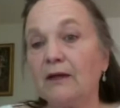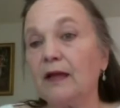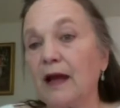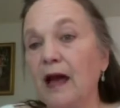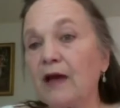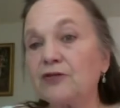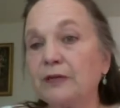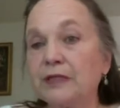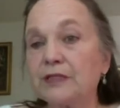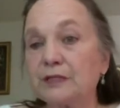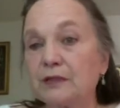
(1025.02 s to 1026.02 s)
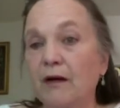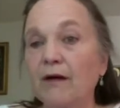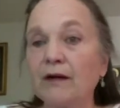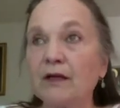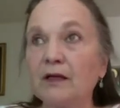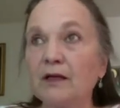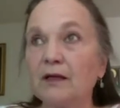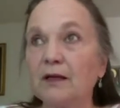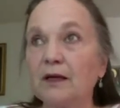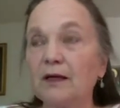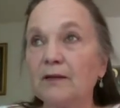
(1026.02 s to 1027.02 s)
that actually started
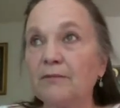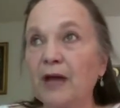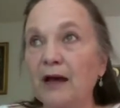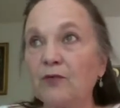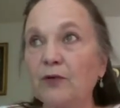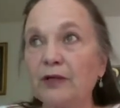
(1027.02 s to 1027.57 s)
back